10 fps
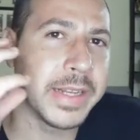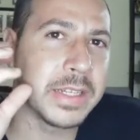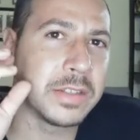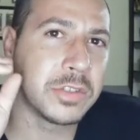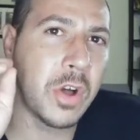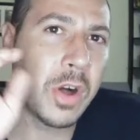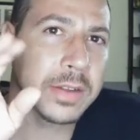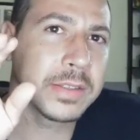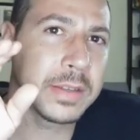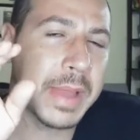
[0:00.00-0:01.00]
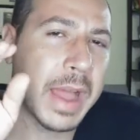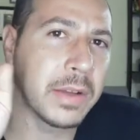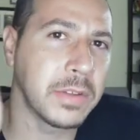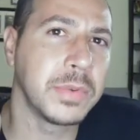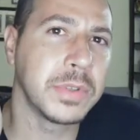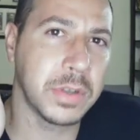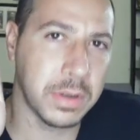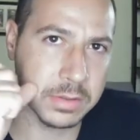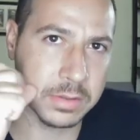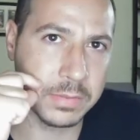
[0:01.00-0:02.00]
and talk to him how you would
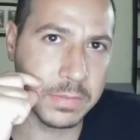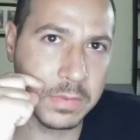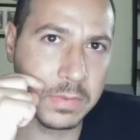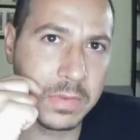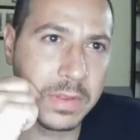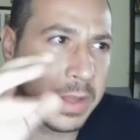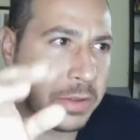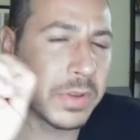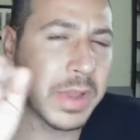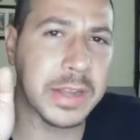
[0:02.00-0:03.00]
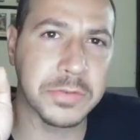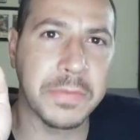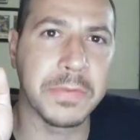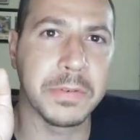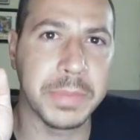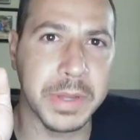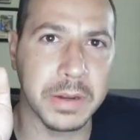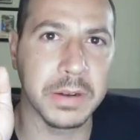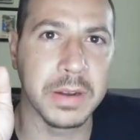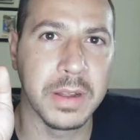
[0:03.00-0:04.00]
talk to him. Like you guys are out for a
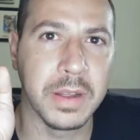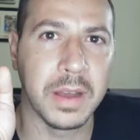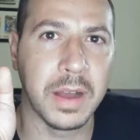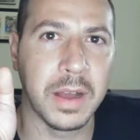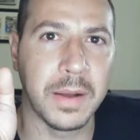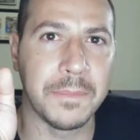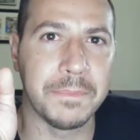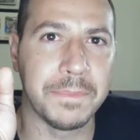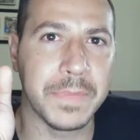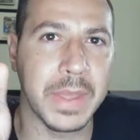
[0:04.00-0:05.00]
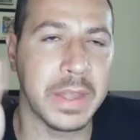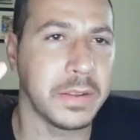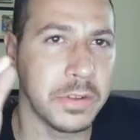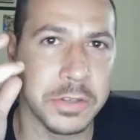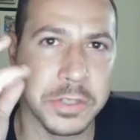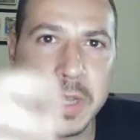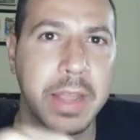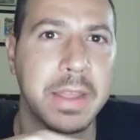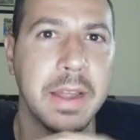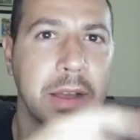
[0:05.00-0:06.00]
beer, um, and you're just
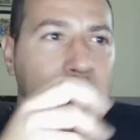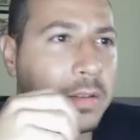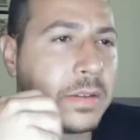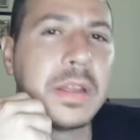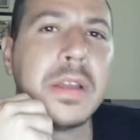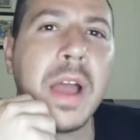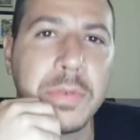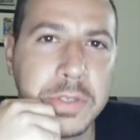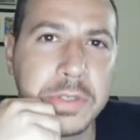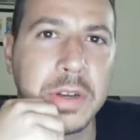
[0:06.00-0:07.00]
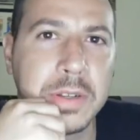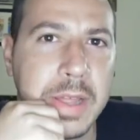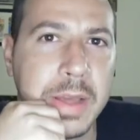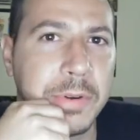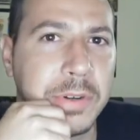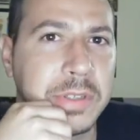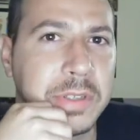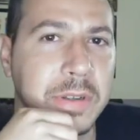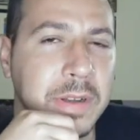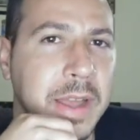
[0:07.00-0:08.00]
hanging out. And how would you talk to that
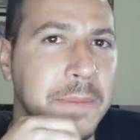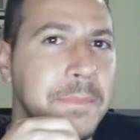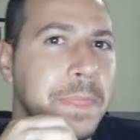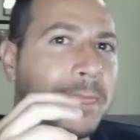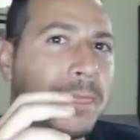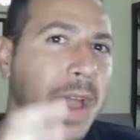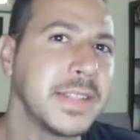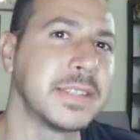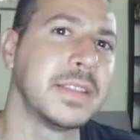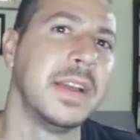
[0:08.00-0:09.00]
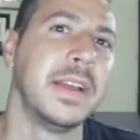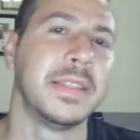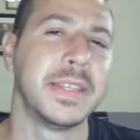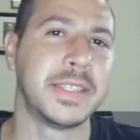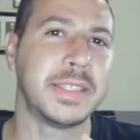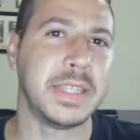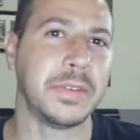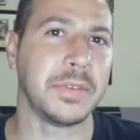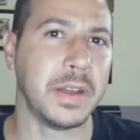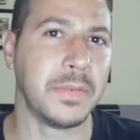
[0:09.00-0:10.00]
person? Okay, that's the
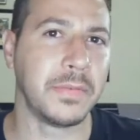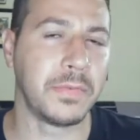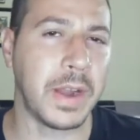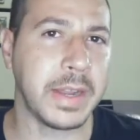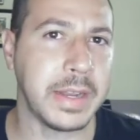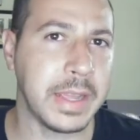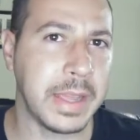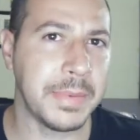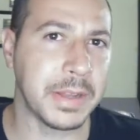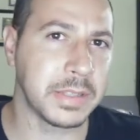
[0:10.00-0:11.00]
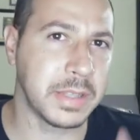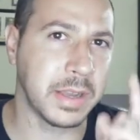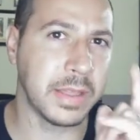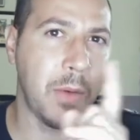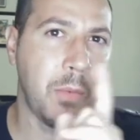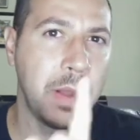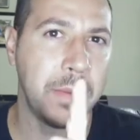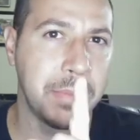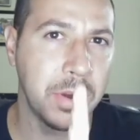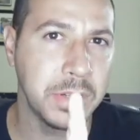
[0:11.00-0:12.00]
secret of writing emails. Think of that
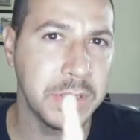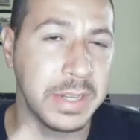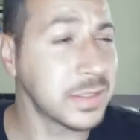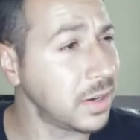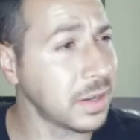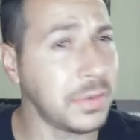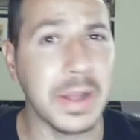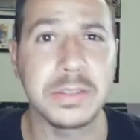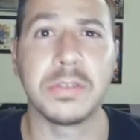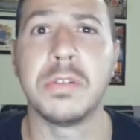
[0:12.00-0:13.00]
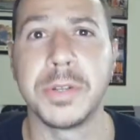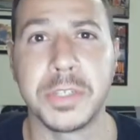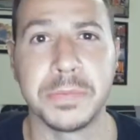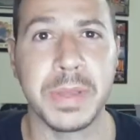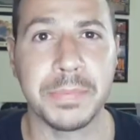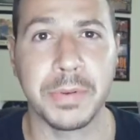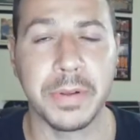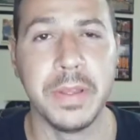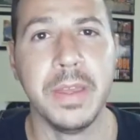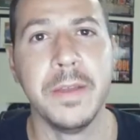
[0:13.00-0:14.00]
one person. It's going to go out to a whole bunch of
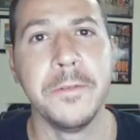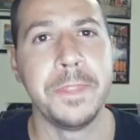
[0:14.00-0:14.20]
people.